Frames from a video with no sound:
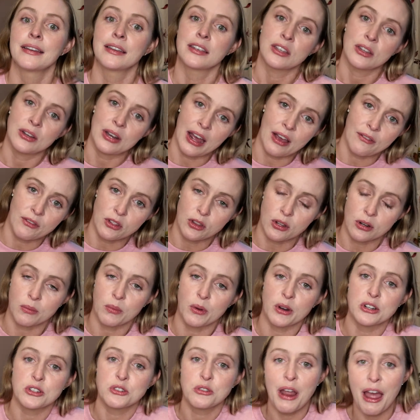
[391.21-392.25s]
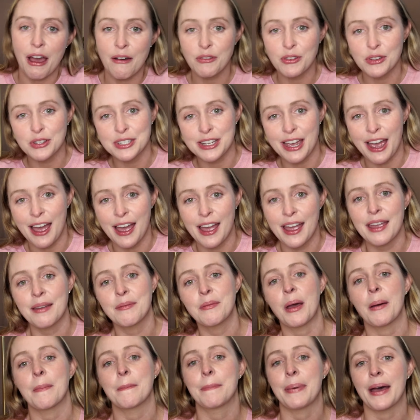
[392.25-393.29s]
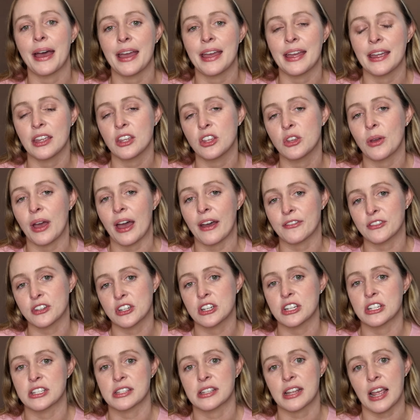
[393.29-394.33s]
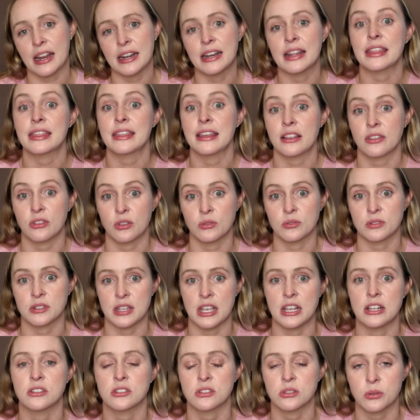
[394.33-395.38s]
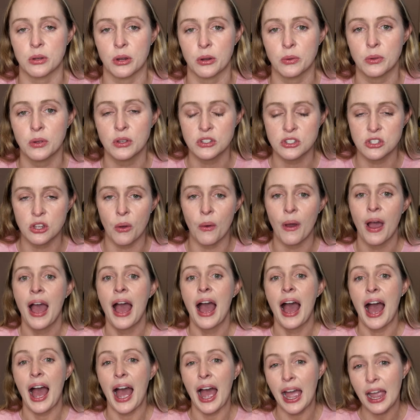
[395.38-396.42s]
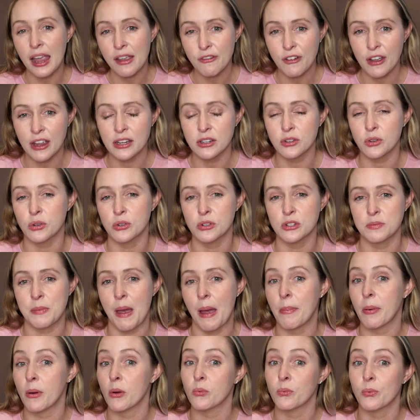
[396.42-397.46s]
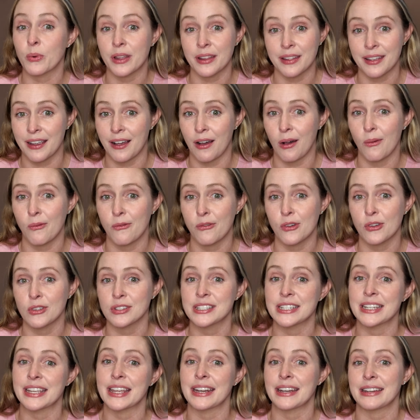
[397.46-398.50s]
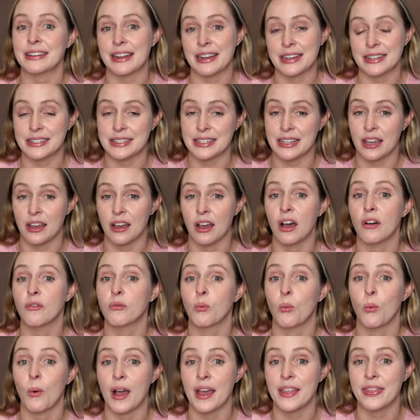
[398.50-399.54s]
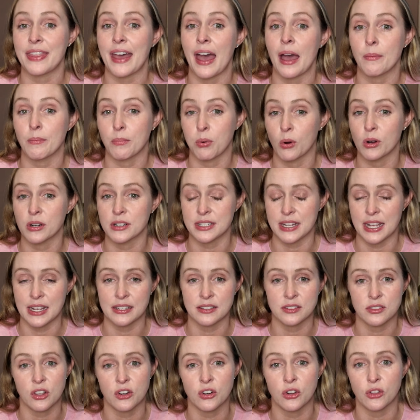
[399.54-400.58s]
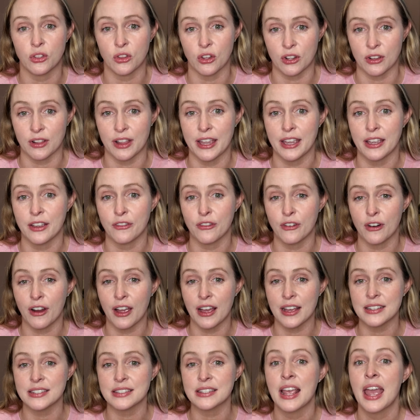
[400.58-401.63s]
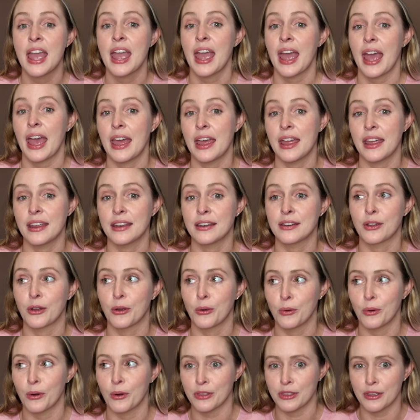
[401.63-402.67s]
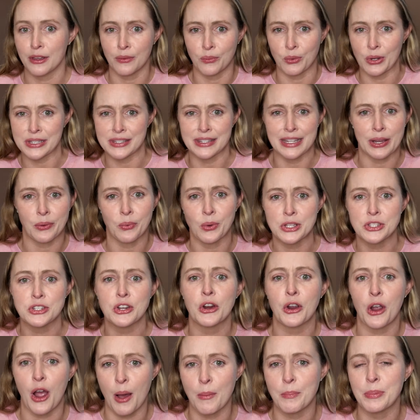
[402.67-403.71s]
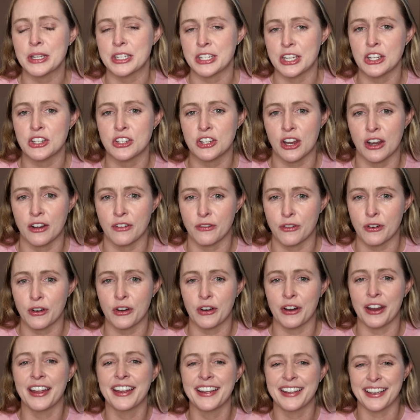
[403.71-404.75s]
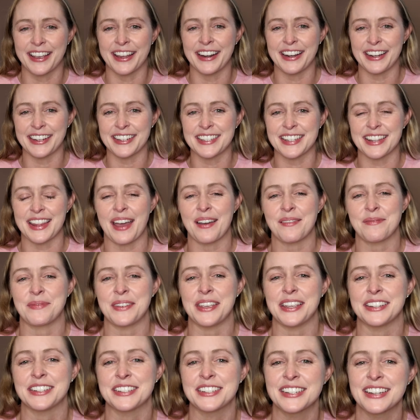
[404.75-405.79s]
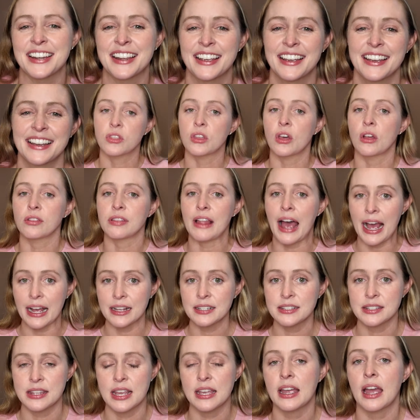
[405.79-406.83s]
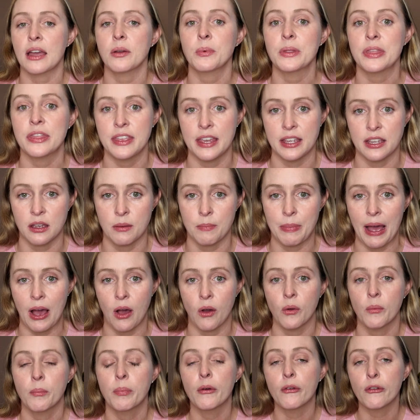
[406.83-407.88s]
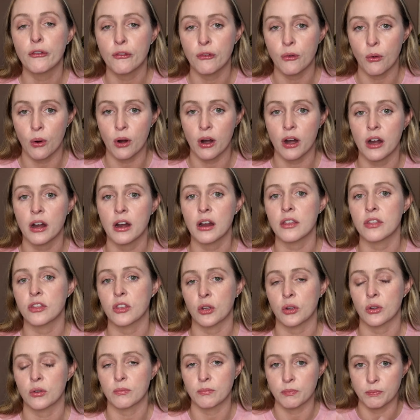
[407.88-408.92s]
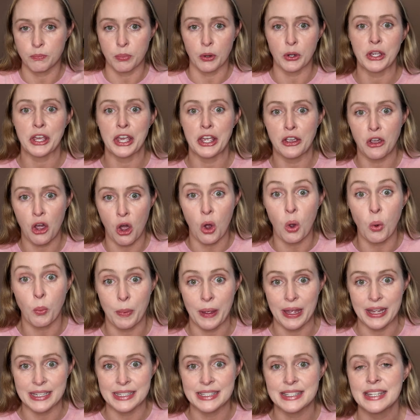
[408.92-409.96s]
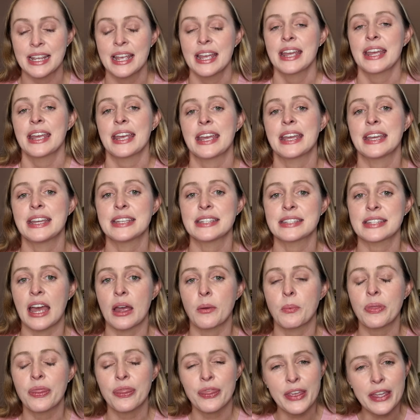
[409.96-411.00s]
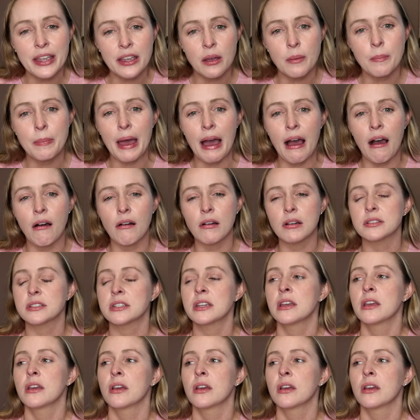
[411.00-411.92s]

You'd have a little more travel time, but you have to just kind of think those things through. So I find Cruise Mapper really helpful to get an idea of what that port day is going to look like for us, and what's our competition for getting to that beach. The last thing I would think about before the booking opens is I would think about